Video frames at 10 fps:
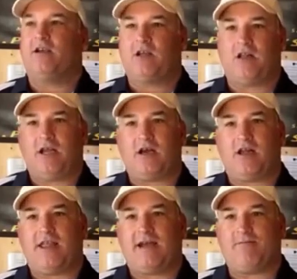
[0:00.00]
Click
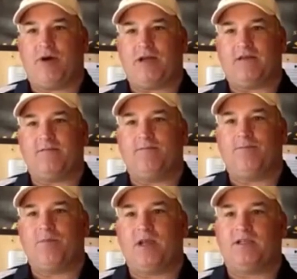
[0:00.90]
on that button.
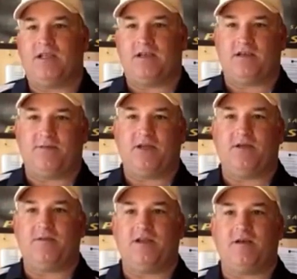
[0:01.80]
It's at
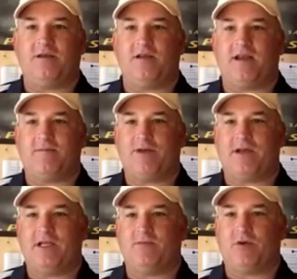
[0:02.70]

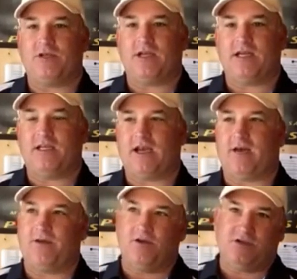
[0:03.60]

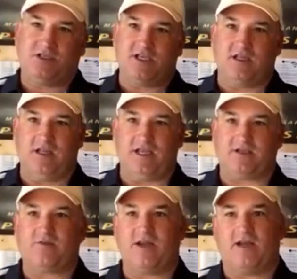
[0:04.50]
www.penleysports.com, and you'll see a
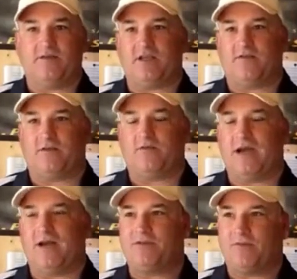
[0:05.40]
list. We have several
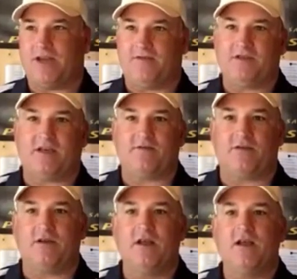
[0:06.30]
reps, and we have
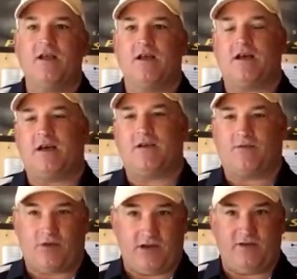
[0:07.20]
several
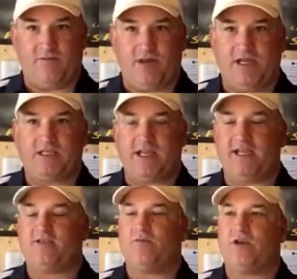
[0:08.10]
in many
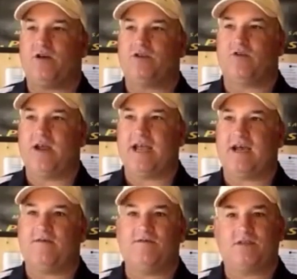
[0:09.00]
states. We also
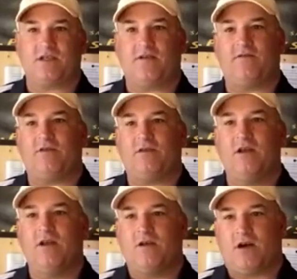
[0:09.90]
have several
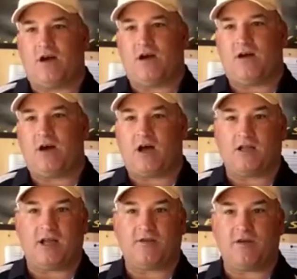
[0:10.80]

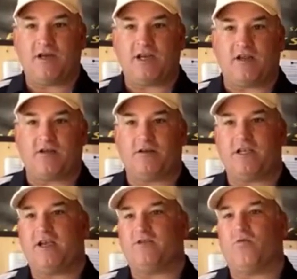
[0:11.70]
online retailers
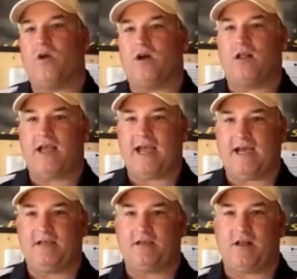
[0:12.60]
as well
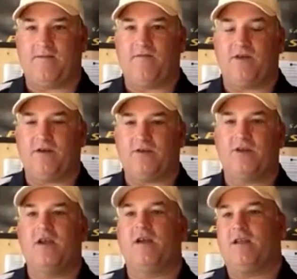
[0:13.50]
as club fitters
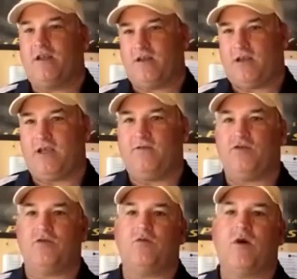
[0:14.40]
that gives
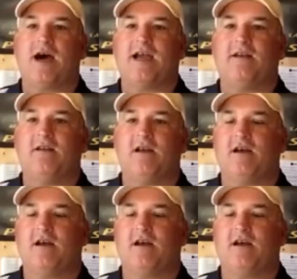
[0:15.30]
you a wide